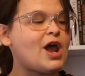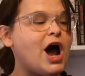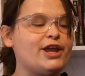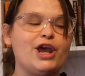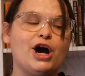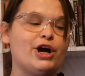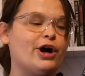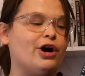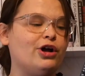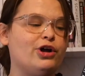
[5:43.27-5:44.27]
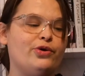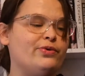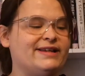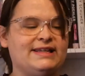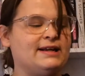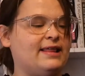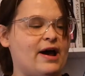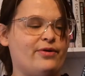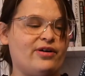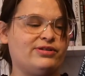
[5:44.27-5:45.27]
A young girl who isn't
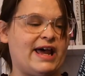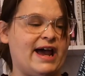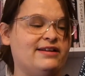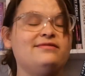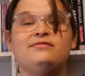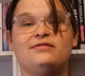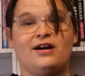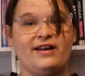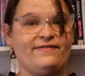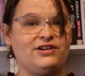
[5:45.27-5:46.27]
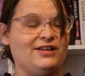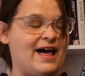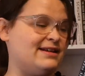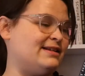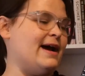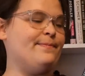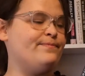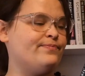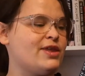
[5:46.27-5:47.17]
allowed outside, not after last time.